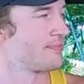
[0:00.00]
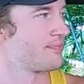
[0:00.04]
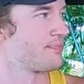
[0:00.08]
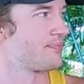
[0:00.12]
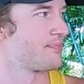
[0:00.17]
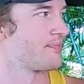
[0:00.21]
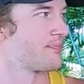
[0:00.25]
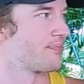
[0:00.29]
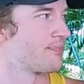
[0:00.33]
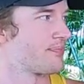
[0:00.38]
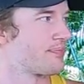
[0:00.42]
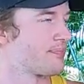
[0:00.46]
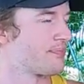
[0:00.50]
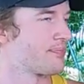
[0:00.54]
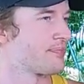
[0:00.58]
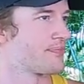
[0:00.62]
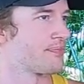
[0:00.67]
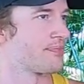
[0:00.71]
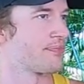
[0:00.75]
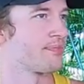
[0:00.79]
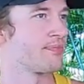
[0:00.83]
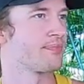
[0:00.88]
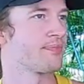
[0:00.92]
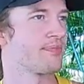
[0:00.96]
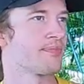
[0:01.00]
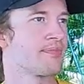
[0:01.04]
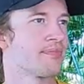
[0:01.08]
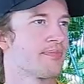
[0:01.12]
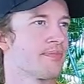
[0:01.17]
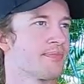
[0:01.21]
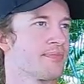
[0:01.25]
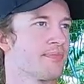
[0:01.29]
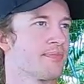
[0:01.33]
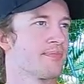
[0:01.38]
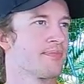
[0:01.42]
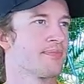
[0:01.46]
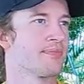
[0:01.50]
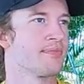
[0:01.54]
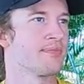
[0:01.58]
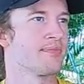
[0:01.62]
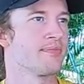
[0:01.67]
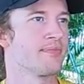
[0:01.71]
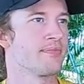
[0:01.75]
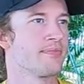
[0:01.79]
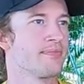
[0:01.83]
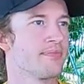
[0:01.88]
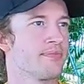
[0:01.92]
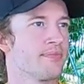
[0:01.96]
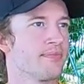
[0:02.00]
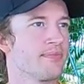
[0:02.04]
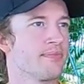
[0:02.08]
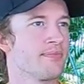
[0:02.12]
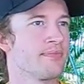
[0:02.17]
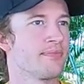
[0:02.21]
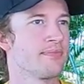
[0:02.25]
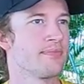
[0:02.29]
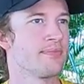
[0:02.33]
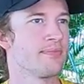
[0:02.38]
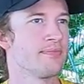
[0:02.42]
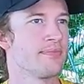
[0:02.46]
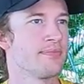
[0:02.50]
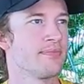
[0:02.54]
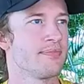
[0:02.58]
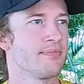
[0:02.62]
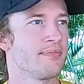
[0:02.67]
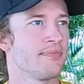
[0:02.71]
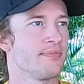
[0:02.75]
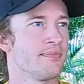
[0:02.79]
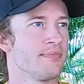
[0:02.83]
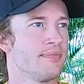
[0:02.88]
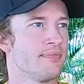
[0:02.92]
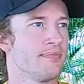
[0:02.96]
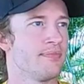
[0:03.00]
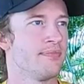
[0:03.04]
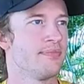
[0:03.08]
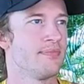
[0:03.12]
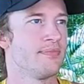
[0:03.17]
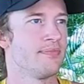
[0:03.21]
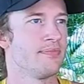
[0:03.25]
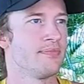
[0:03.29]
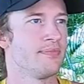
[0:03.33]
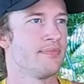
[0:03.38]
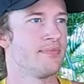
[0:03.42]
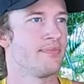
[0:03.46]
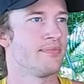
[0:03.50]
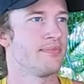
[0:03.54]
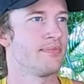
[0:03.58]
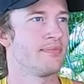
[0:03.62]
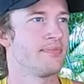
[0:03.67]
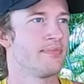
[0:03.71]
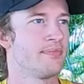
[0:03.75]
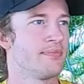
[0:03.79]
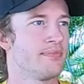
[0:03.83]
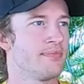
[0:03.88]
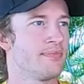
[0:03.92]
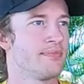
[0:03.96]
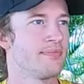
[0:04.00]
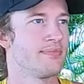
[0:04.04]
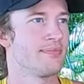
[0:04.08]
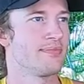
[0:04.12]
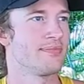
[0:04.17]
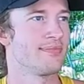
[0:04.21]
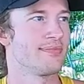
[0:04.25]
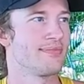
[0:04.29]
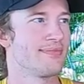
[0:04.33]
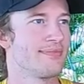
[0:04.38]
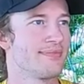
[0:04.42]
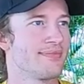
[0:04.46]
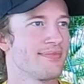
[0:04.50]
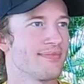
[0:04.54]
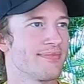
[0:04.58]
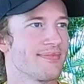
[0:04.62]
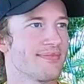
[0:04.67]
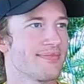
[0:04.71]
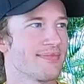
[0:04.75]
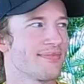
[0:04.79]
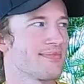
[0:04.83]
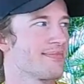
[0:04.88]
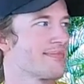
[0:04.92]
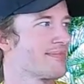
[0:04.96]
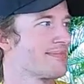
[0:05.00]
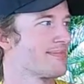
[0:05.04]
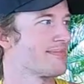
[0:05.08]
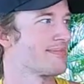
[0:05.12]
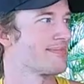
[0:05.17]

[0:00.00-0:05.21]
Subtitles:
This person isn't speaking.